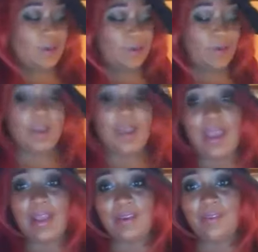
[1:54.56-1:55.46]
so
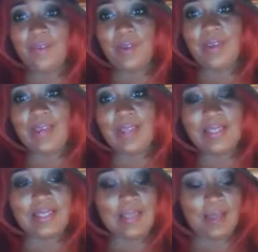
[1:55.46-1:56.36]
creative, yet
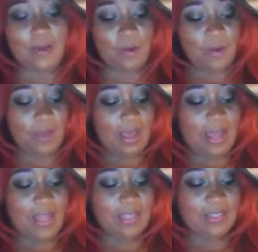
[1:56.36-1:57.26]
still
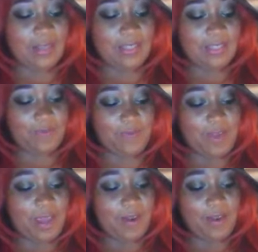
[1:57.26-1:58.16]
it's
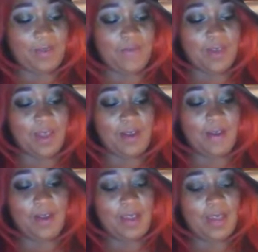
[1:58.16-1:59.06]
very,
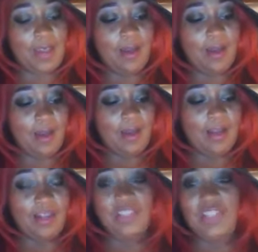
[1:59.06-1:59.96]
very
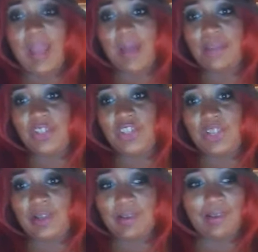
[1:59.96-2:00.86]
shabby chic,